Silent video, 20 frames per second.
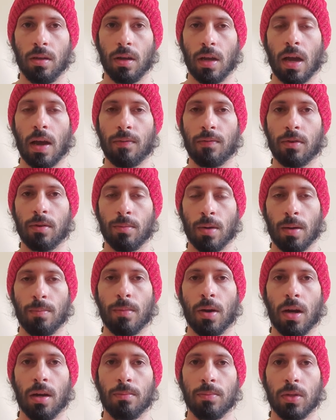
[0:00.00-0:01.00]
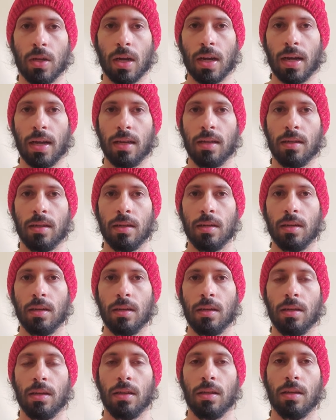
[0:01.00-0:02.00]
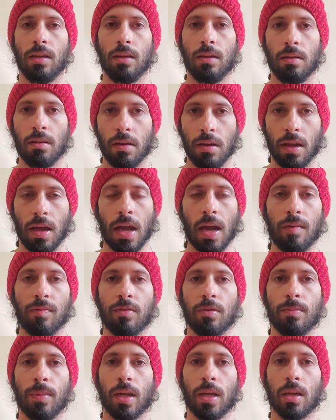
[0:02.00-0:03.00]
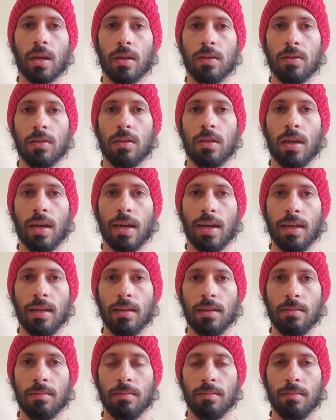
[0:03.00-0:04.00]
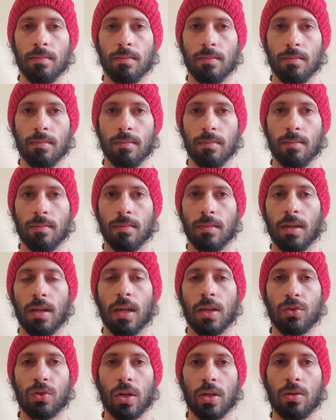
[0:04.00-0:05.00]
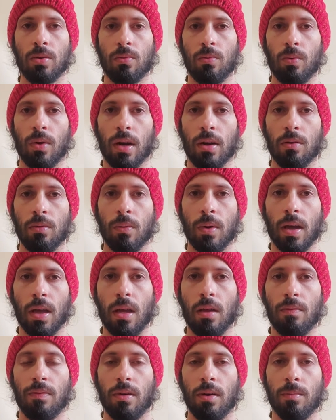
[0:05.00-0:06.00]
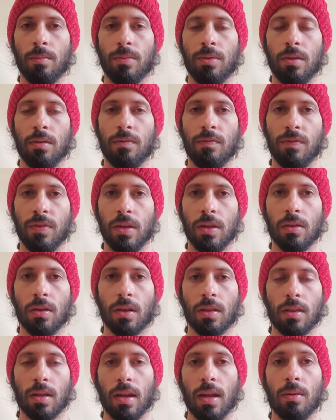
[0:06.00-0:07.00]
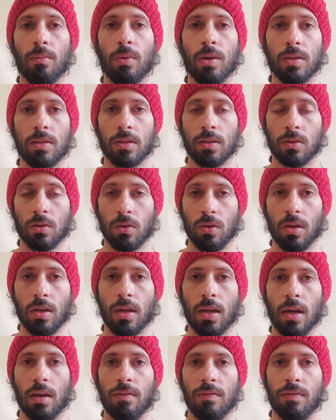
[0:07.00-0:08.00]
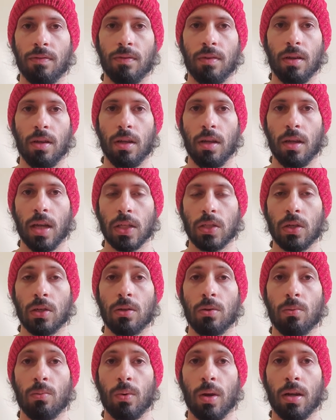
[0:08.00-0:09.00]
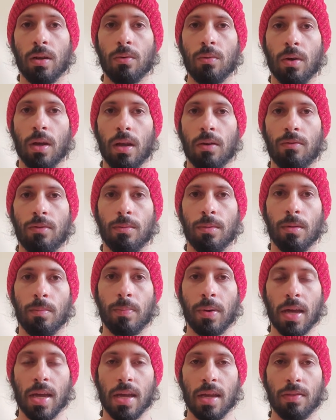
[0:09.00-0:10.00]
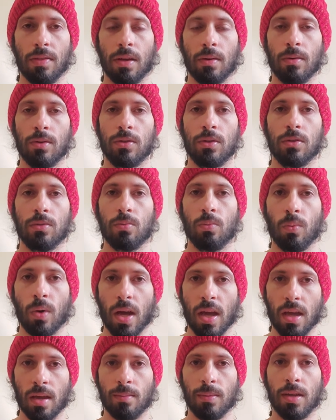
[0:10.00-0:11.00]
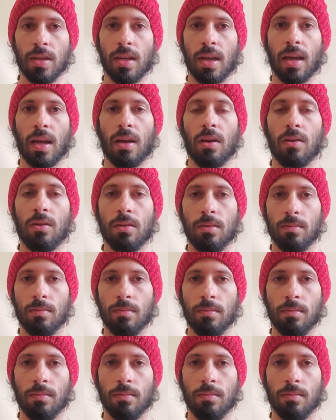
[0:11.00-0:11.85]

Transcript: after my mom died, after my cousin died. Tried to run away from the feeling that I wasn't good enough. Tried to run away from the pain that was just weighing me down.